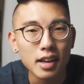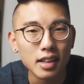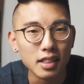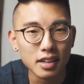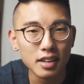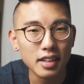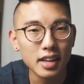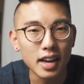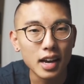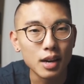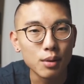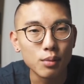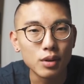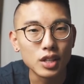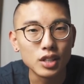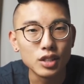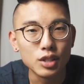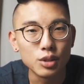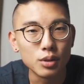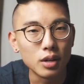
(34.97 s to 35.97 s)
literally anyone
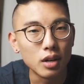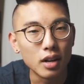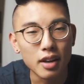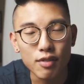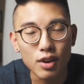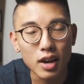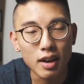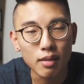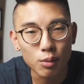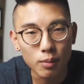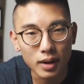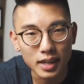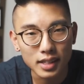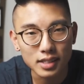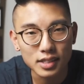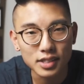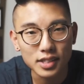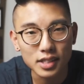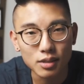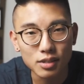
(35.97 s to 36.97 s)
can do it if you have the
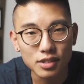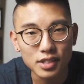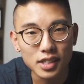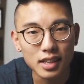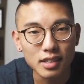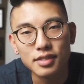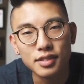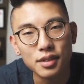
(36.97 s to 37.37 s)
right skill set.